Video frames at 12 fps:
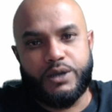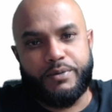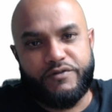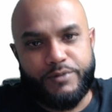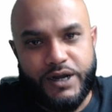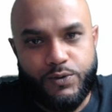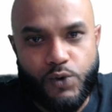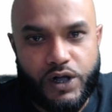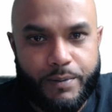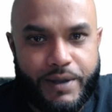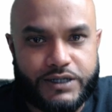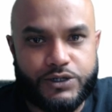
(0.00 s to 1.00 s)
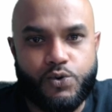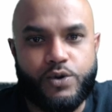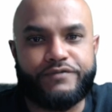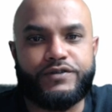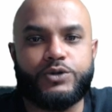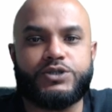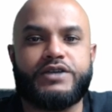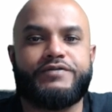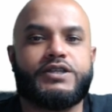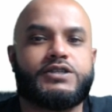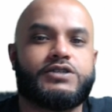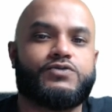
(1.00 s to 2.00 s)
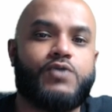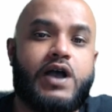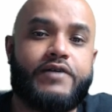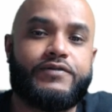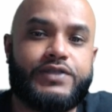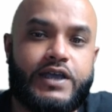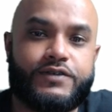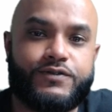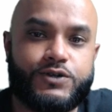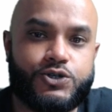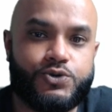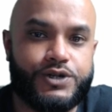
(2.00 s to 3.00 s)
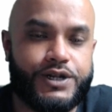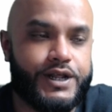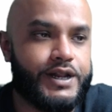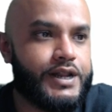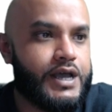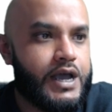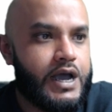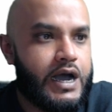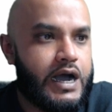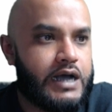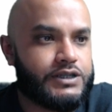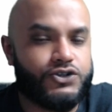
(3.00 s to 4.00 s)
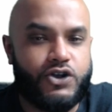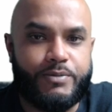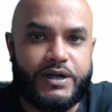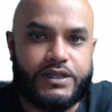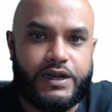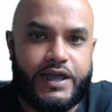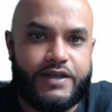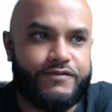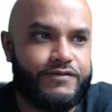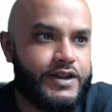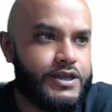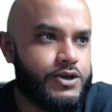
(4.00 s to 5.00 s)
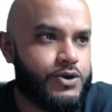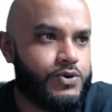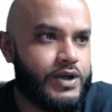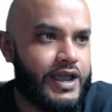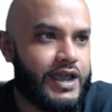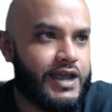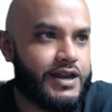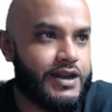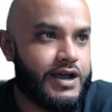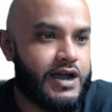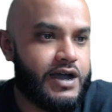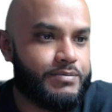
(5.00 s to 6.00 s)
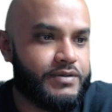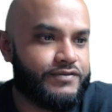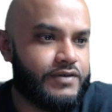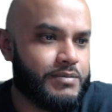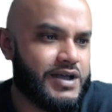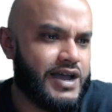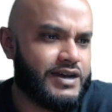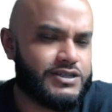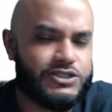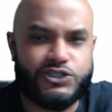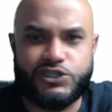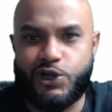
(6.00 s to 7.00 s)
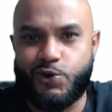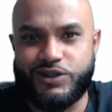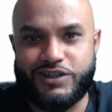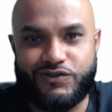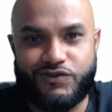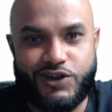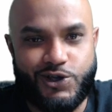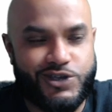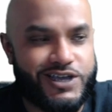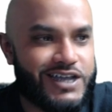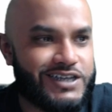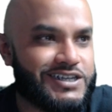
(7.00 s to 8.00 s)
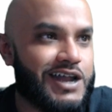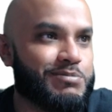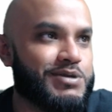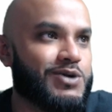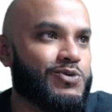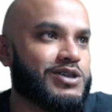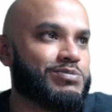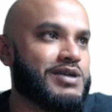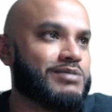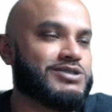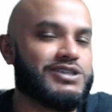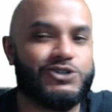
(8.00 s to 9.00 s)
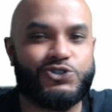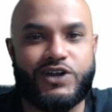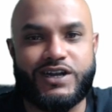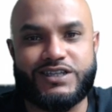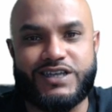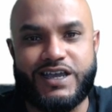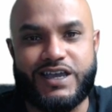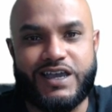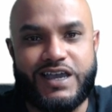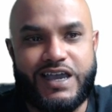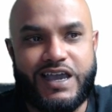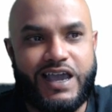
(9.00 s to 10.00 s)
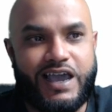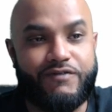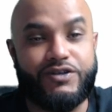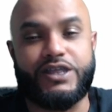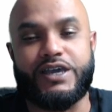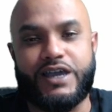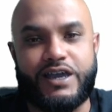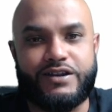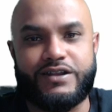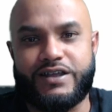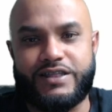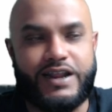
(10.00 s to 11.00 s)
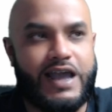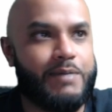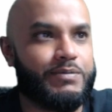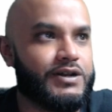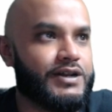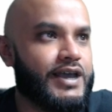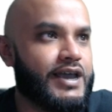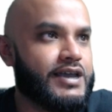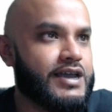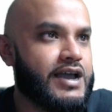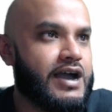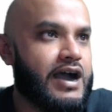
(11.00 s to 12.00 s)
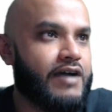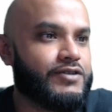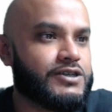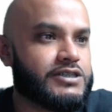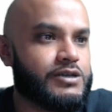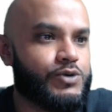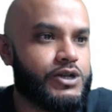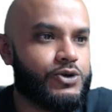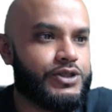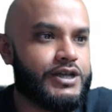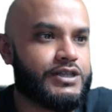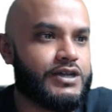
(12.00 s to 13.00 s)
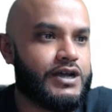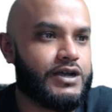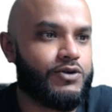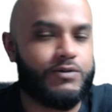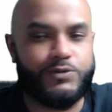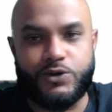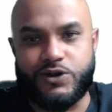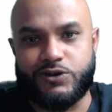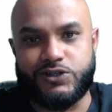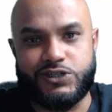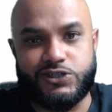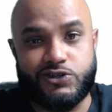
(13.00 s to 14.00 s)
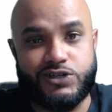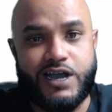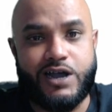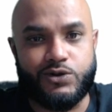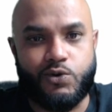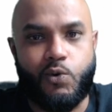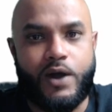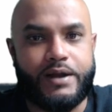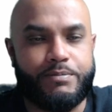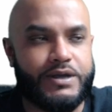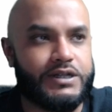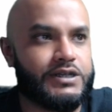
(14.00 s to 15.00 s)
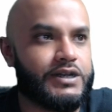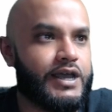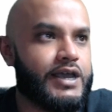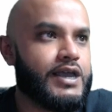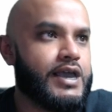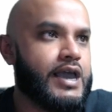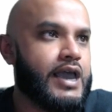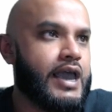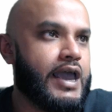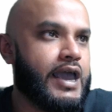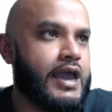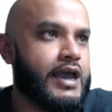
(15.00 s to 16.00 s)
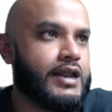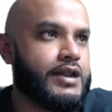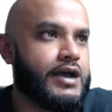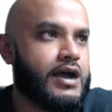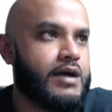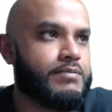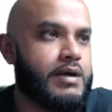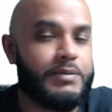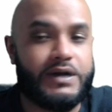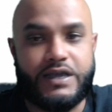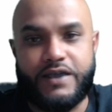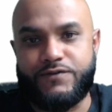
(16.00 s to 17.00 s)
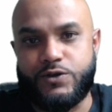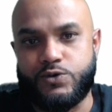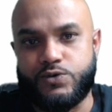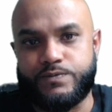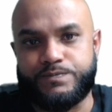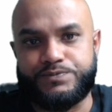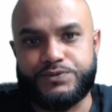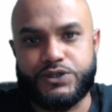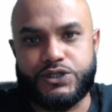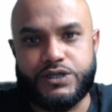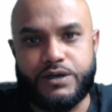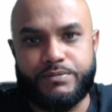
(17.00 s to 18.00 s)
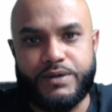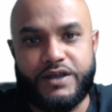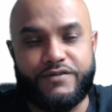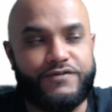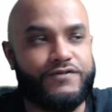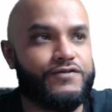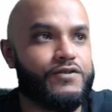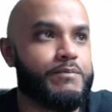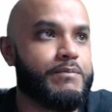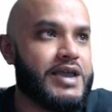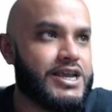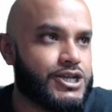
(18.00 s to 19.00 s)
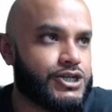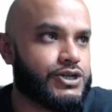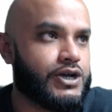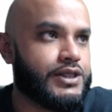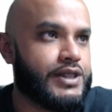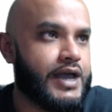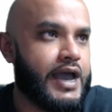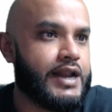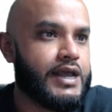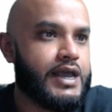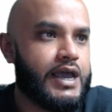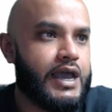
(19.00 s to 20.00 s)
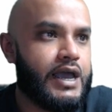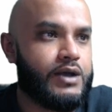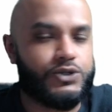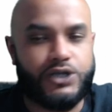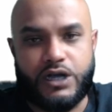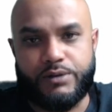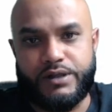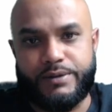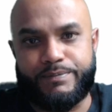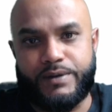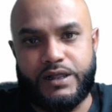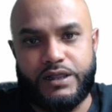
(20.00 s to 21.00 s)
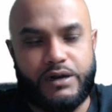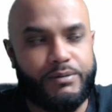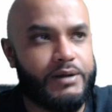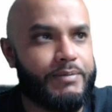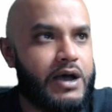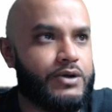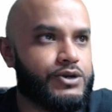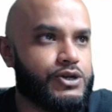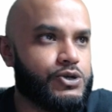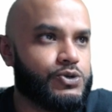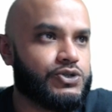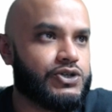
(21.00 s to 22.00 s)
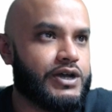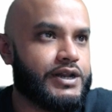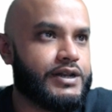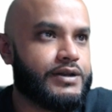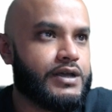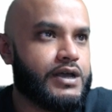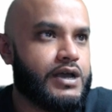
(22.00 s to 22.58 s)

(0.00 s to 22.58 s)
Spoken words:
up, everybody? Welcome back to CoinFlow TV. This is Rob. Thanks for tuning in. Sorry about the late video, and if I'm kind of slow in this video, you guys got to bear with me. I'm still trying to take everything in that happened today. Obviously, we know that cryptocurrencies are down quite a bit today, and I'm going to give you some information on that. And we'll talk a little bit about news on it.